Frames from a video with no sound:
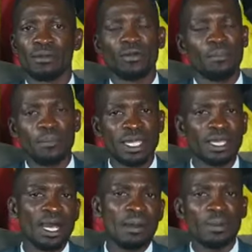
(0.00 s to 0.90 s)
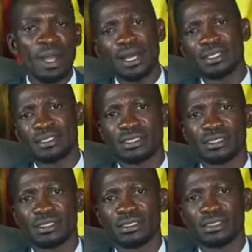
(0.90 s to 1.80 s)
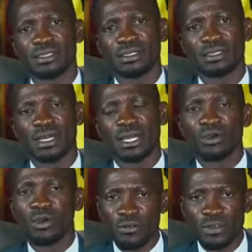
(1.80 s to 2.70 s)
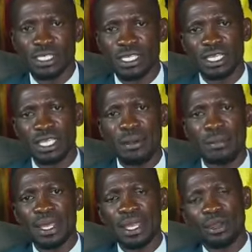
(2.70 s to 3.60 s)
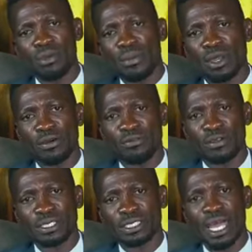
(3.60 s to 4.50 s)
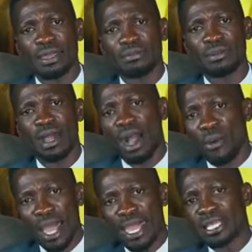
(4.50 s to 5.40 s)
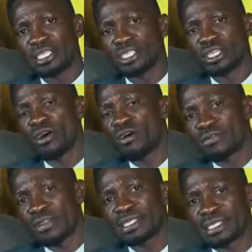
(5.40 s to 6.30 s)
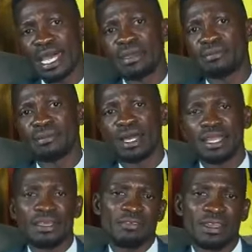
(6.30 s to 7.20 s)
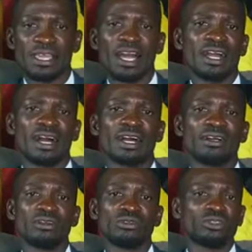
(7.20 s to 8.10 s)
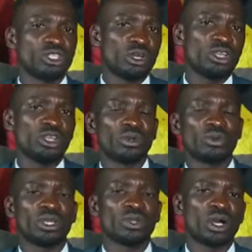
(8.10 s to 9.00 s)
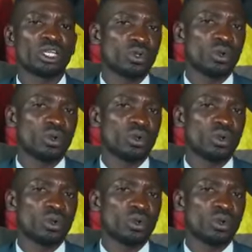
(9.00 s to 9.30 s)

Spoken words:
for picking up guns and convincing young men and women of that time, our age of that time, and even younger, to join you in what